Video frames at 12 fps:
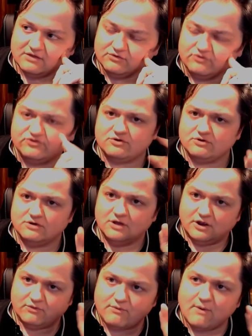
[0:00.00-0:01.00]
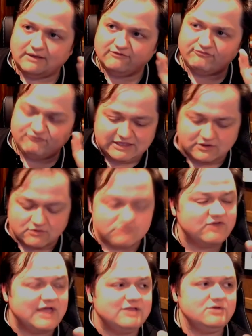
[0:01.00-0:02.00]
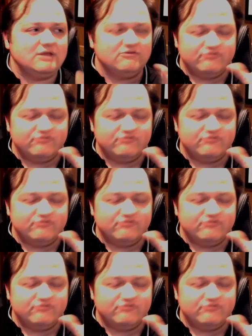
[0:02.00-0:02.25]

those are heroic figures and you can